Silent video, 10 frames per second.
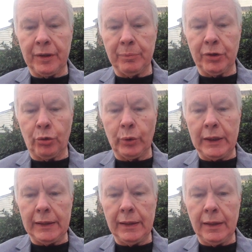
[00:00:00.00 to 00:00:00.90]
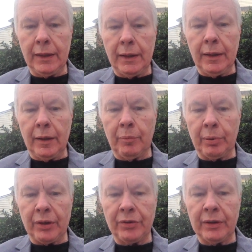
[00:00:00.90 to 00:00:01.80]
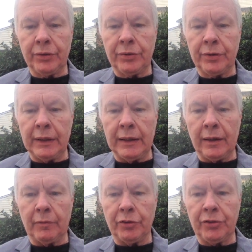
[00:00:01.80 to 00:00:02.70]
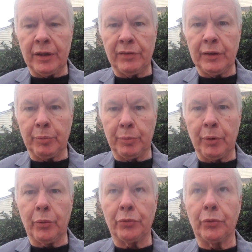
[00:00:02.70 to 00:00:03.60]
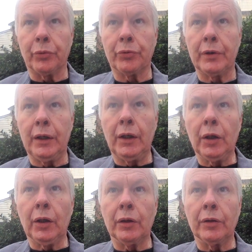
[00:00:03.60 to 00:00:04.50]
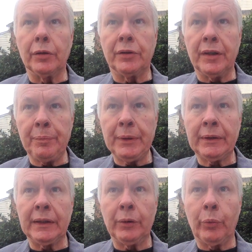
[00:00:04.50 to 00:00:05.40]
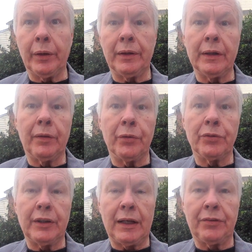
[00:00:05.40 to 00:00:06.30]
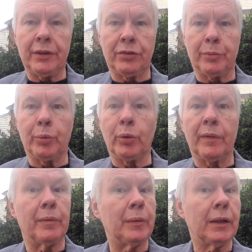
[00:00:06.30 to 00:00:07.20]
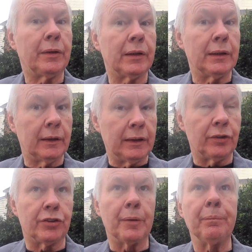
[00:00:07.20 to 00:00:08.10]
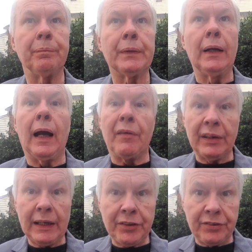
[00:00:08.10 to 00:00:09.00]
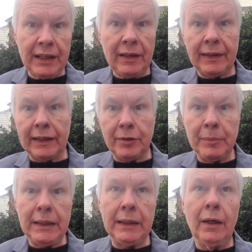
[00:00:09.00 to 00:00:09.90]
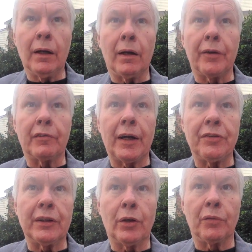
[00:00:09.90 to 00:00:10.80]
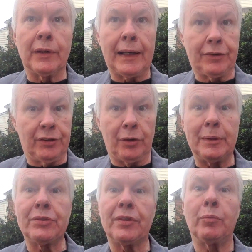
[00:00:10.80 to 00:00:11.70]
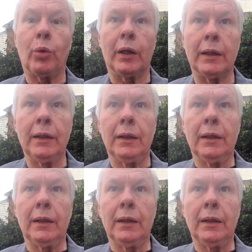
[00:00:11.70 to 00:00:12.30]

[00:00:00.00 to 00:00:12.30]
in between, presidents end up receiving proposals, typically with the enthusiastic support of the military leadership. I forgot to say on that committee authorizing covert action, there'll be someone